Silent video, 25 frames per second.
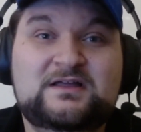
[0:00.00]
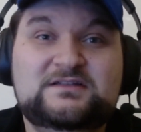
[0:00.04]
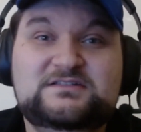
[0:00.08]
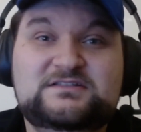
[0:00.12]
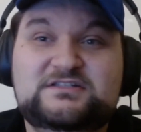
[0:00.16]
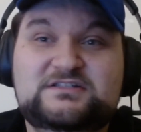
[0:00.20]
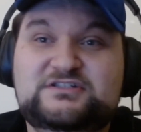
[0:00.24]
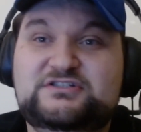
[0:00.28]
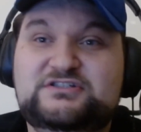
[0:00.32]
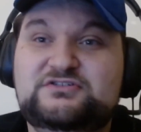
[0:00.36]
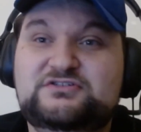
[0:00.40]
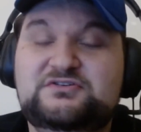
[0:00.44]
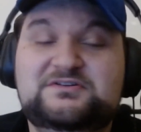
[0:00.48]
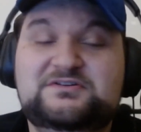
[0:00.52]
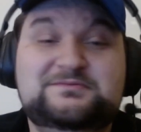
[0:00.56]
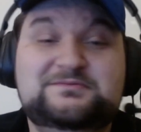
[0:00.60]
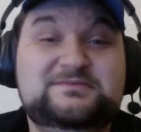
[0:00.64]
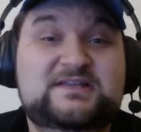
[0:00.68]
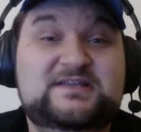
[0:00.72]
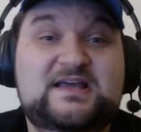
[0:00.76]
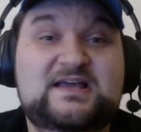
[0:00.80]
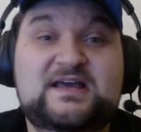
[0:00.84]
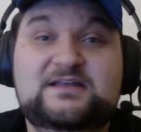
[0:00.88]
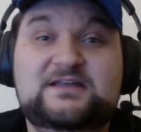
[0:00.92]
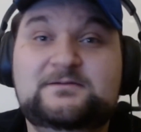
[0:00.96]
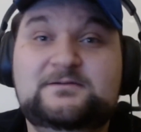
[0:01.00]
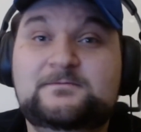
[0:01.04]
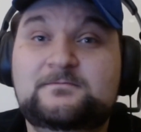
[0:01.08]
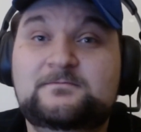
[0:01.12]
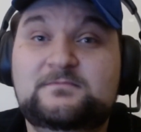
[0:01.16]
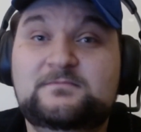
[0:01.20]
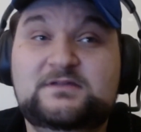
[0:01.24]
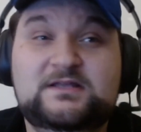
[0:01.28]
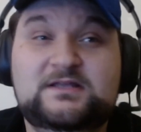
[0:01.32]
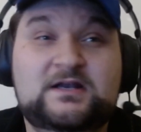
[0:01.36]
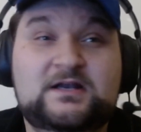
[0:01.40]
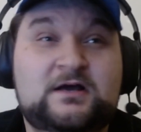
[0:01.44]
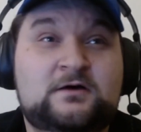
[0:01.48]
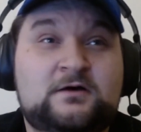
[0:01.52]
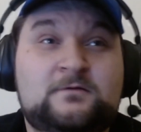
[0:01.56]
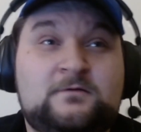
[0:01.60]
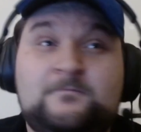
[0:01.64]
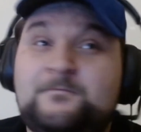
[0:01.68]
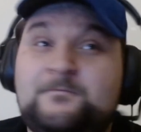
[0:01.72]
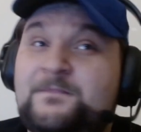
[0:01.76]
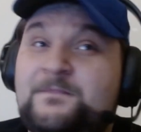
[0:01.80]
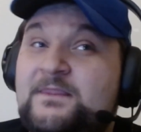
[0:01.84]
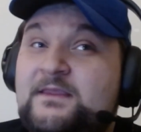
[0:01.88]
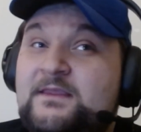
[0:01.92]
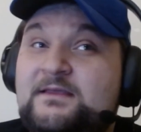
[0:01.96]
Just shoot them dead,
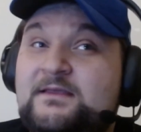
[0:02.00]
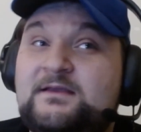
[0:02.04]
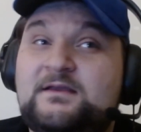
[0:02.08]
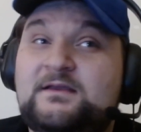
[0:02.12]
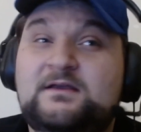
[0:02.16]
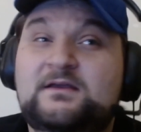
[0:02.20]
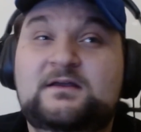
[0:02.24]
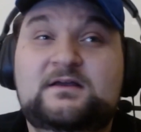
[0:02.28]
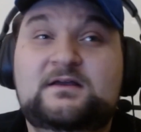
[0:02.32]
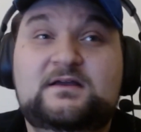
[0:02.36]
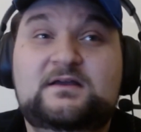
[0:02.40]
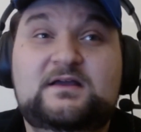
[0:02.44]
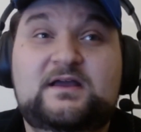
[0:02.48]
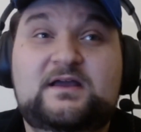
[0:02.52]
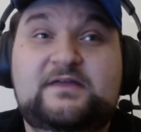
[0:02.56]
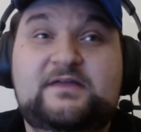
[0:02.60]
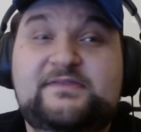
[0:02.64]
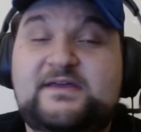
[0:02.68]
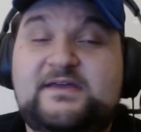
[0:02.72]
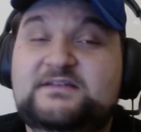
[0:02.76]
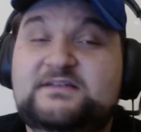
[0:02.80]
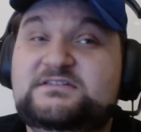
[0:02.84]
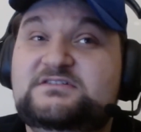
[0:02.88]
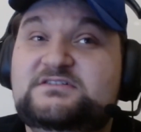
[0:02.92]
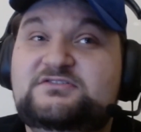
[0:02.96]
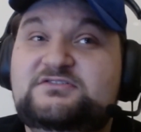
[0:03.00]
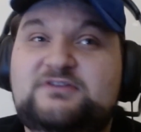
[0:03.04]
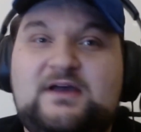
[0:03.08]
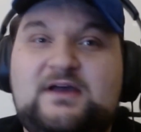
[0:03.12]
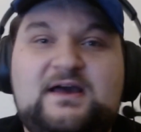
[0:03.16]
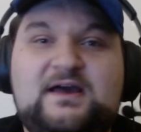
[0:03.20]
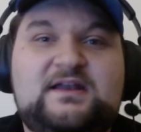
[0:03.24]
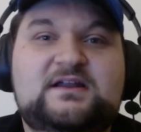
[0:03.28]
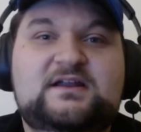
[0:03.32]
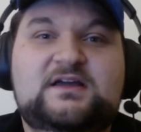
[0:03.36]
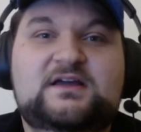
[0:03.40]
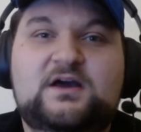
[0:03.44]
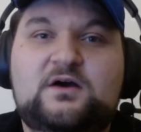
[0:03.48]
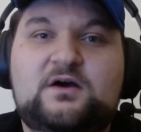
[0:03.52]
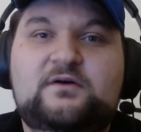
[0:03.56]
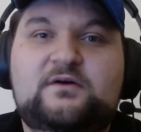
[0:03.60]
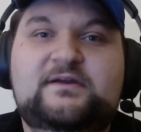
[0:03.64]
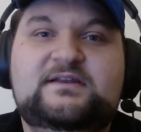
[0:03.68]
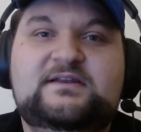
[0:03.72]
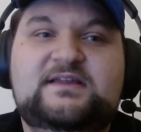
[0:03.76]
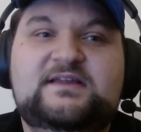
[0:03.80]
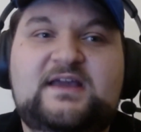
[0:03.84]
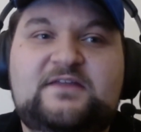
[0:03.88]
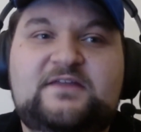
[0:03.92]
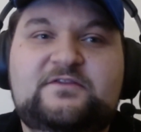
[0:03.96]
and then just try to go
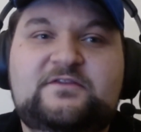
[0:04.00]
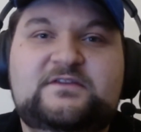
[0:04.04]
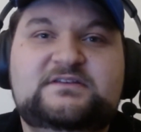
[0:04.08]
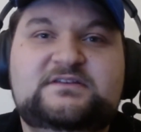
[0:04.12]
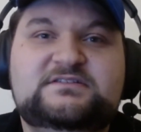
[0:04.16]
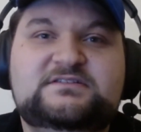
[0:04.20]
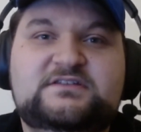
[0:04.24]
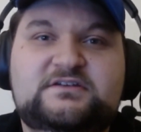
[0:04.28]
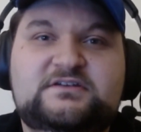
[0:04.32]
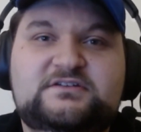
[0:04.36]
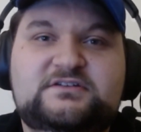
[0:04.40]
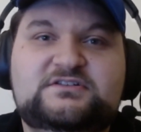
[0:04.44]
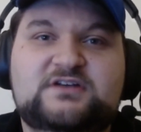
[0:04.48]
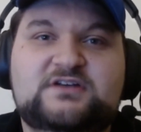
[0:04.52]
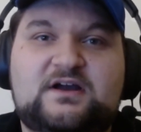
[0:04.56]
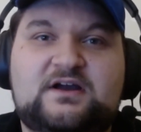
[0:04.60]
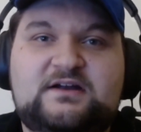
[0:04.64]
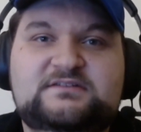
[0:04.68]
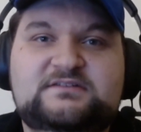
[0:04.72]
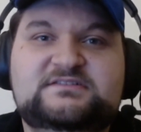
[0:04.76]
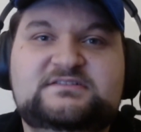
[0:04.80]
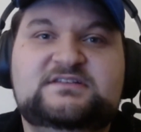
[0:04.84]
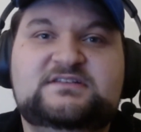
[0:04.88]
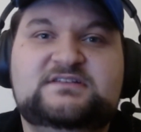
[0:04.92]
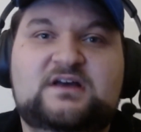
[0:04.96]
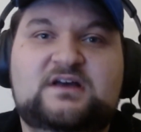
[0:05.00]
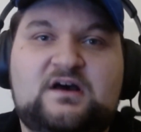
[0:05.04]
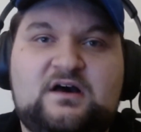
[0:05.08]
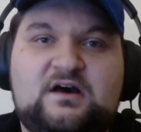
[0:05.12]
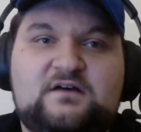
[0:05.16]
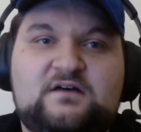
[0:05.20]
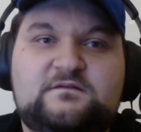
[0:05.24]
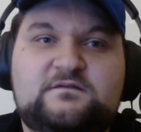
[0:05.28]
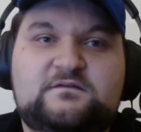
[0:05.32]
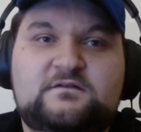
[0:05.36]
and get these good charges off.